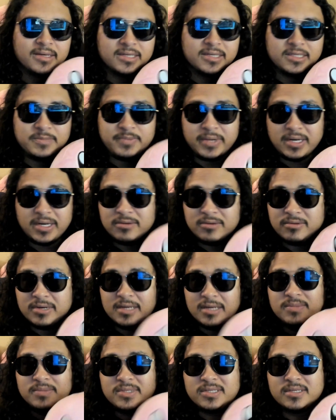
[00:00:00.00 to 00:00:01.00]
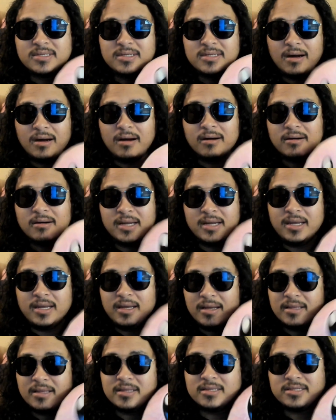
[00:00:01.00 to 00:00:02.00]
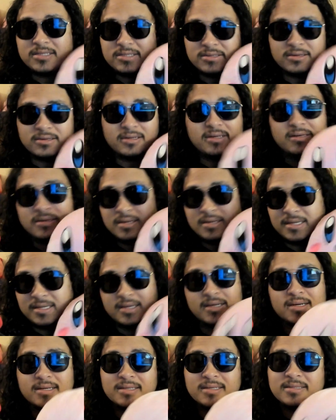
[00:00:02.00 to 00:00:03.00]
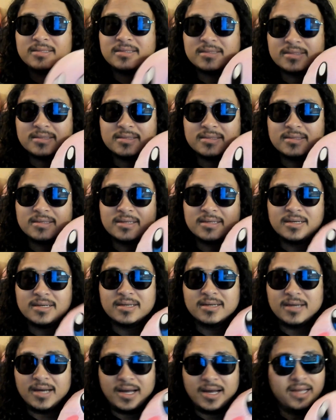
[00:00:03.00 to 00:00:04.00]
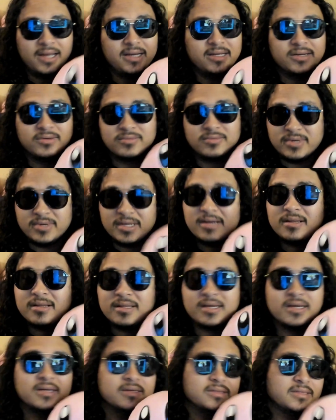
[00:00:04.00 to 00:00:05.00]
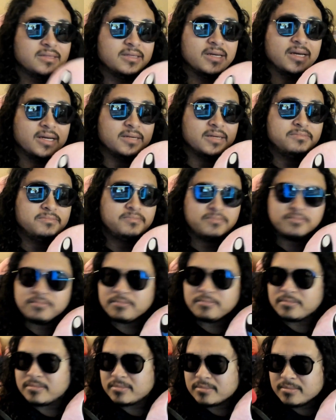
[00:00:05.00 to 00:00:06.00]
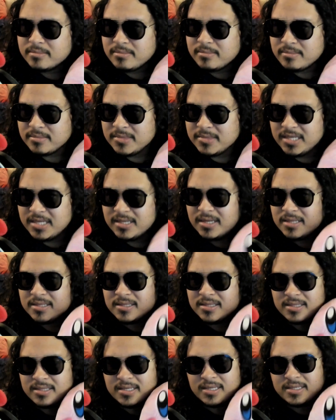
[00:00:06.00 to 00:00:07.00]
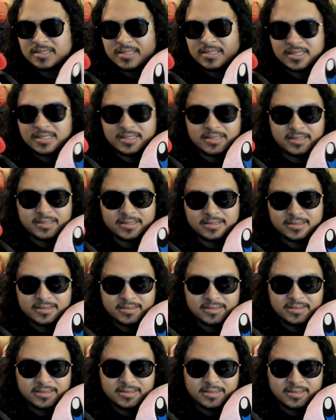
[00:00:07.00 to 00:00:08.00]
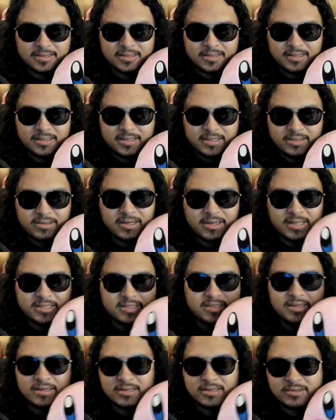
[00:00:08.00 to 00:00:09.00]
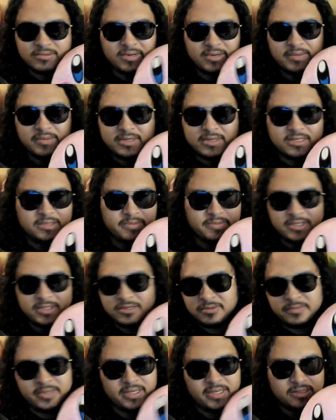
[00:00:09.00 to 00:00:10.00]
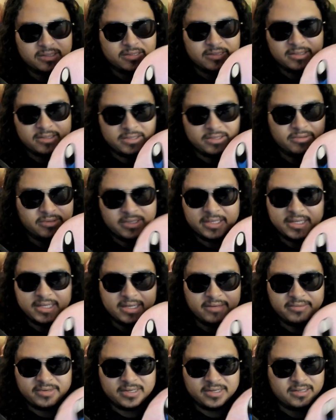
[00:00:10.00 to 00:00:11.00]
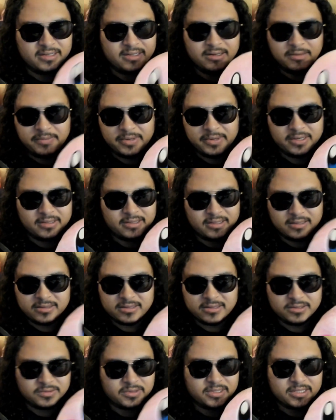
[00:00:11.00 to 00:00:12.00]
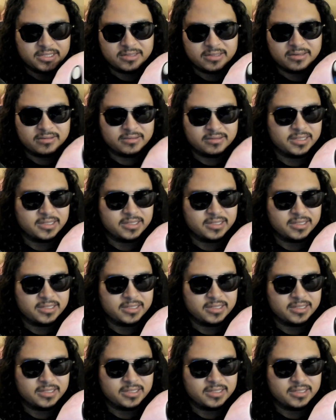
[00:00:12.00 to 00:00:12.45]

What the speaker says: Spider webs are hella strong, guys. I didn't realize that. You like to think, like, you got stuck in a web, you'd just be too big and strong, you would get out. But no, apparently they're just really strong.